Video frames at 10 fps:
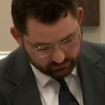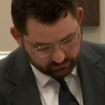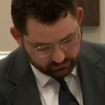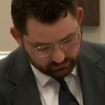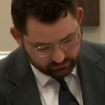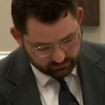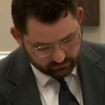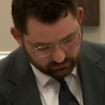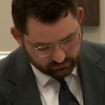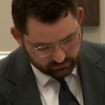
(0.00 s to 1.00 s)

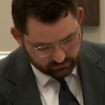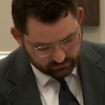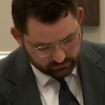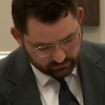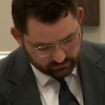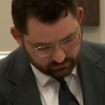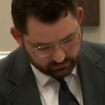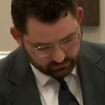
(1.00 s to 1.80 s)
Nobody speaks.